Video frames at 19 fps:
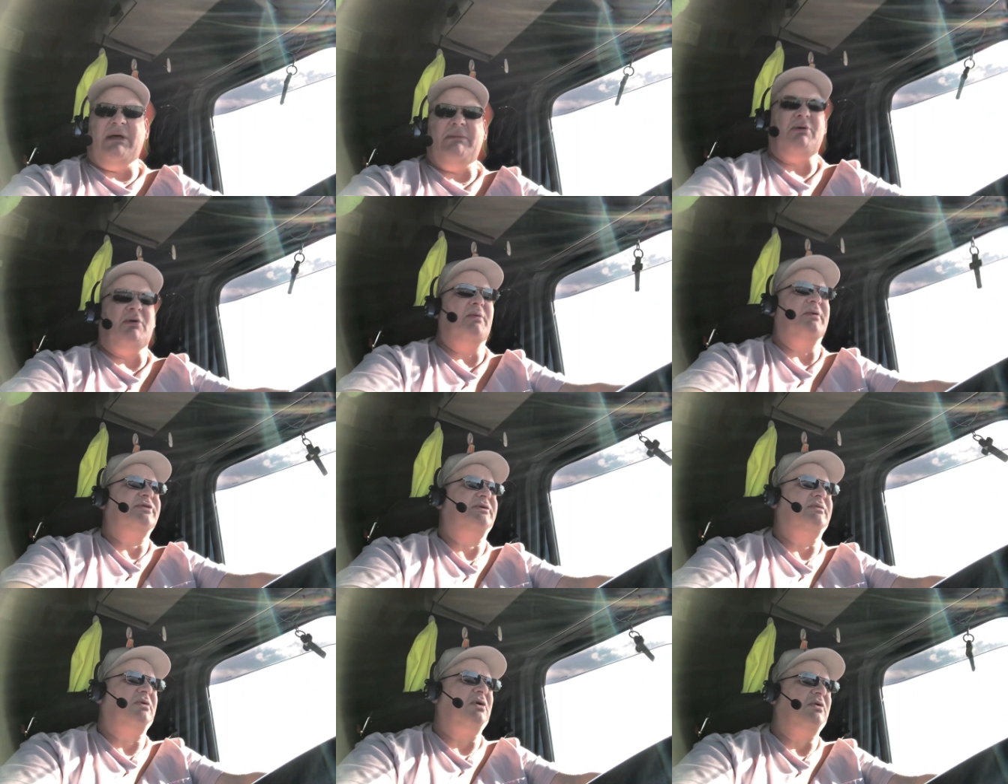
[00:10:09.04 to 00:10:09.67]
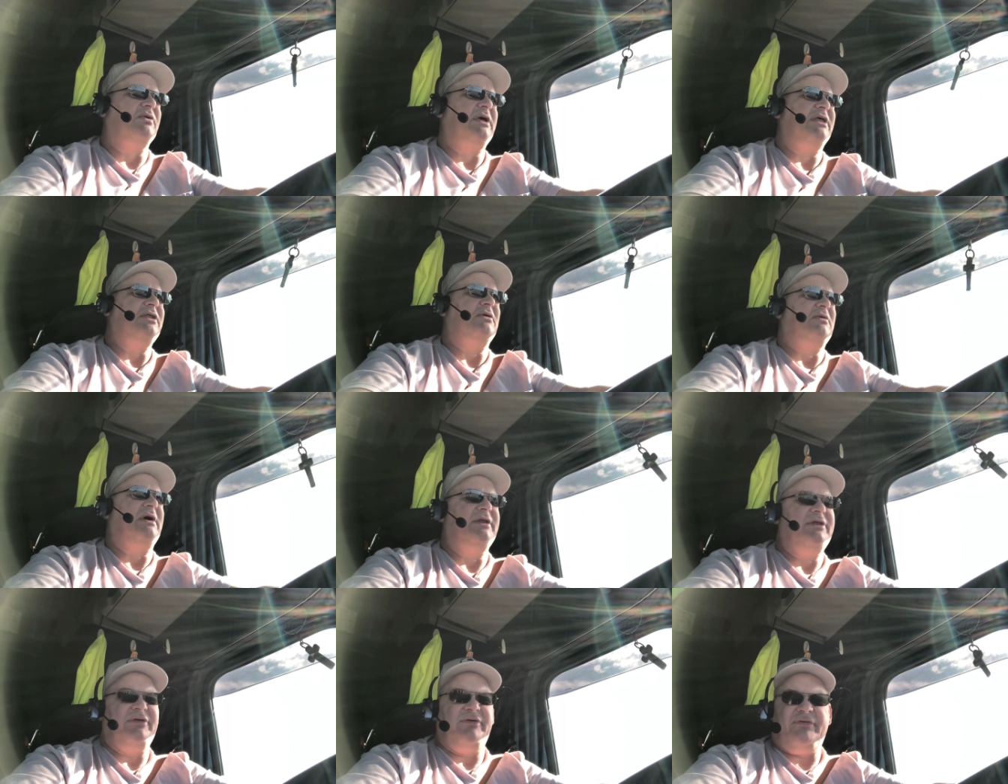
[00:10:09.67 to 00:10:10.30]
level with the road. I
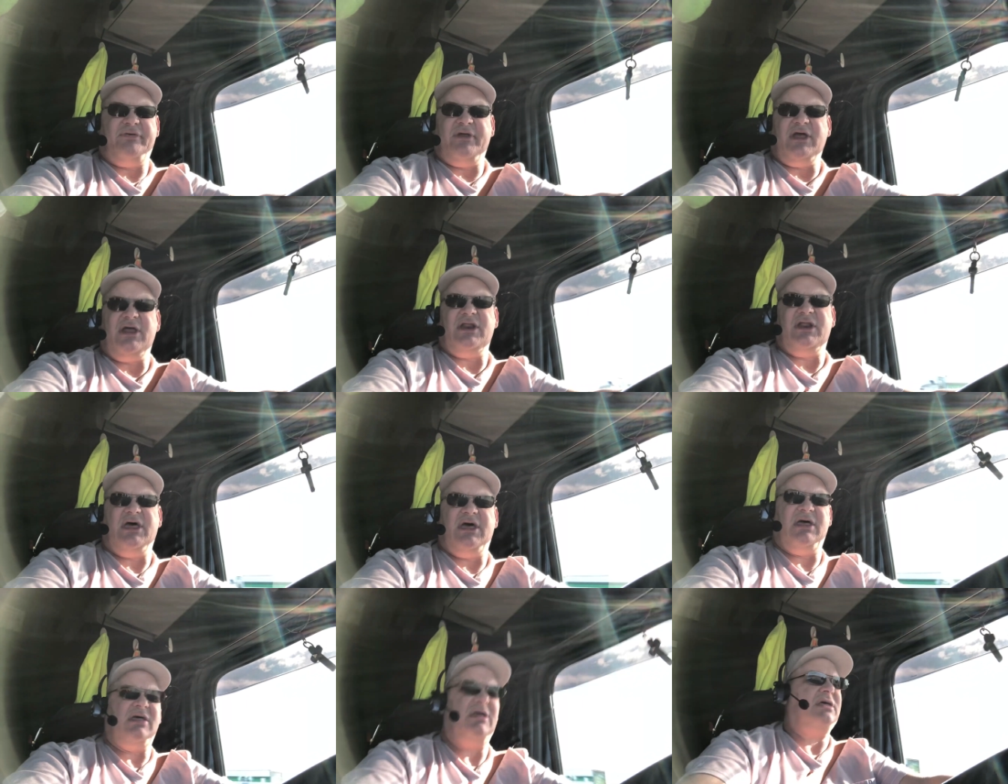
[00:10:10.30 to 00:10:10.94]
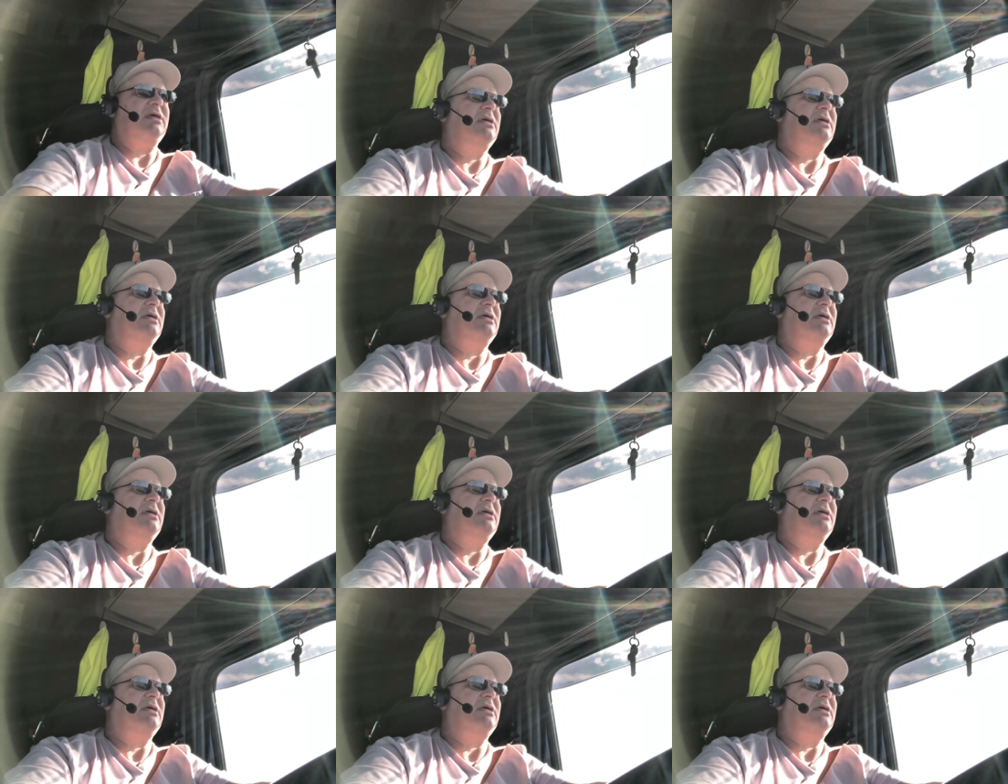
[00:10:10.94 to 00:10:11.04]
don't understand that.